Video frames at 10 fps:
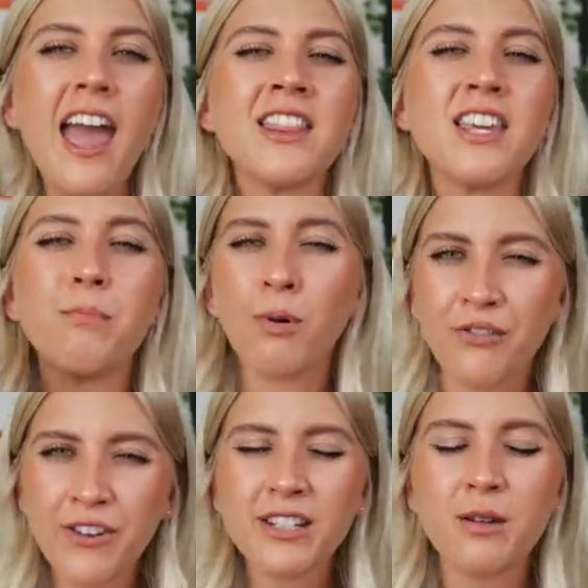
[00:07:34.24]
and the
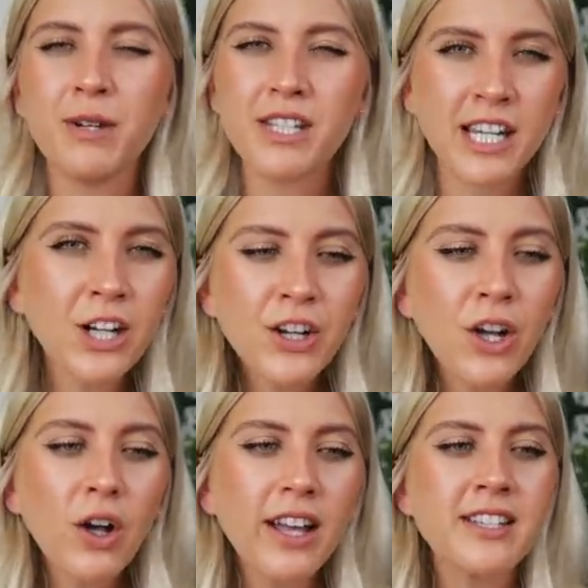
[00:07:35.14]
perfect
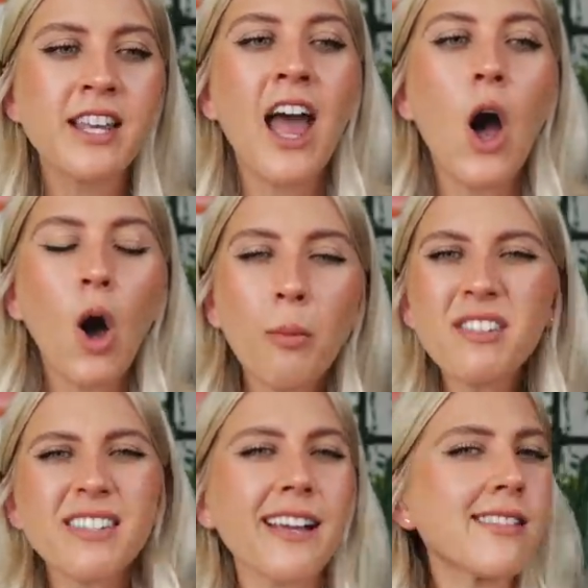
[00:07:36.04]
material. It's
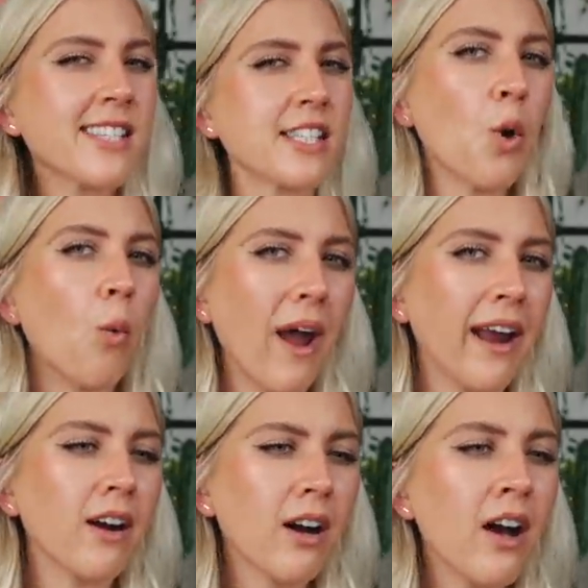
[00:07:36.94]
almost like a
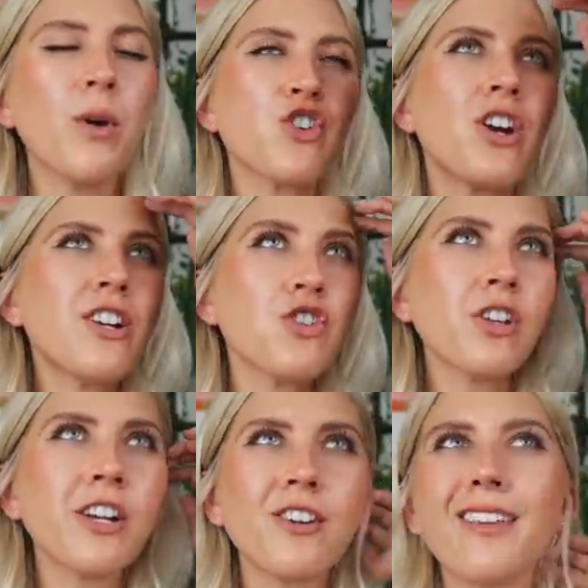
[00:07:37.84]
square, which initially you're